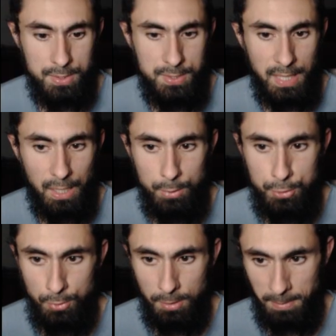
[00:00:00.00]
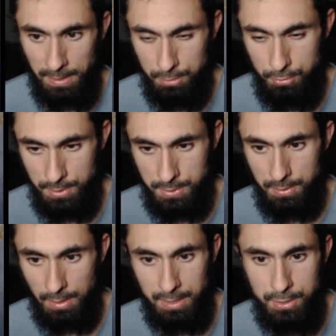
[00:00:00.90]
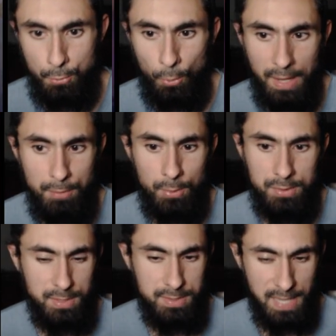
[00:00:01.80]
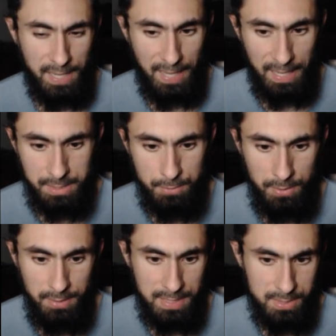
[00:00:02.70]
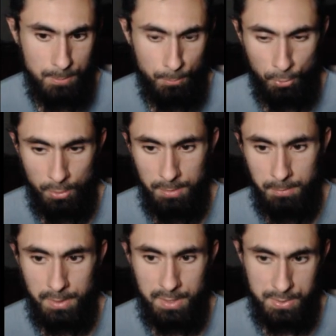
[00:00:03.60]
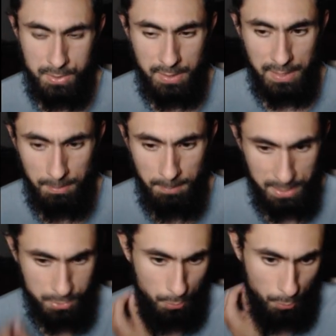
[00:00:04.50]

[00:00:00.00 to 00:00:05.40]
see how we do in the battle drills. I just want everyone to attack actively. That's important because to get the maximum